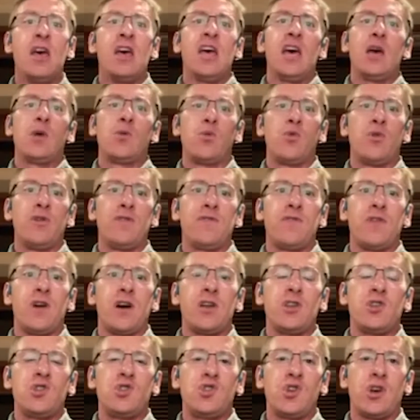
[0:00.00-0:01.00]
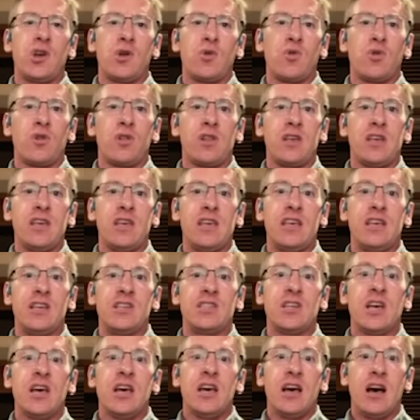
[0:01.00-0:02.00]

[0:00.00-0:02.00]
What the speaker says: And what we find generally is